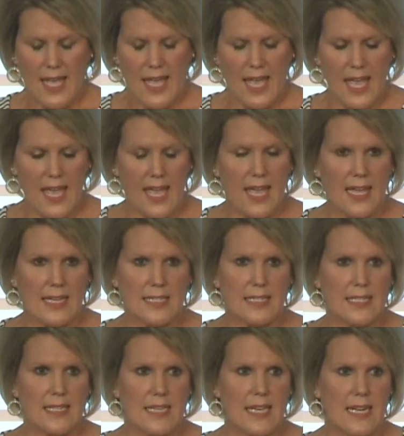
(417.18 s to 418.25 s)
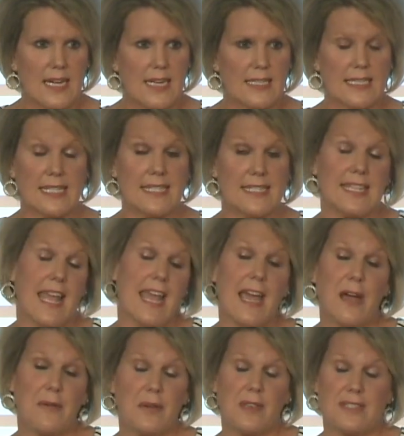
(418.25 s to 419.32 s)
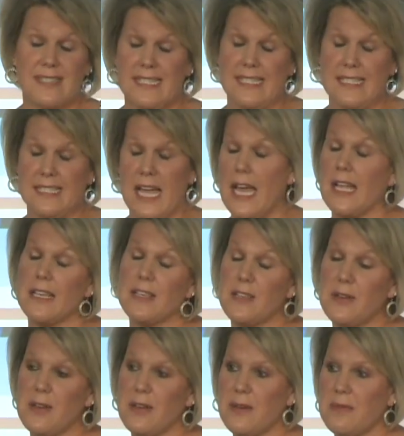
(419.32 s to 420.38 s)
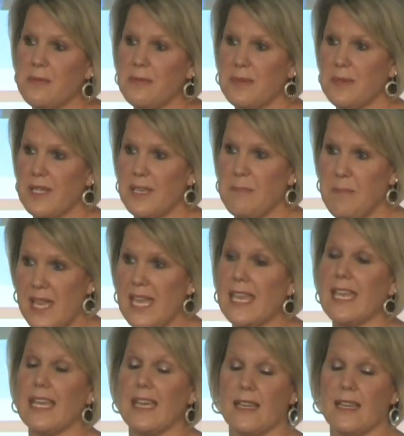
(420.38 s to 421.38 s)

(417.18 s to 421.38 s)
And to say I was stunned would be an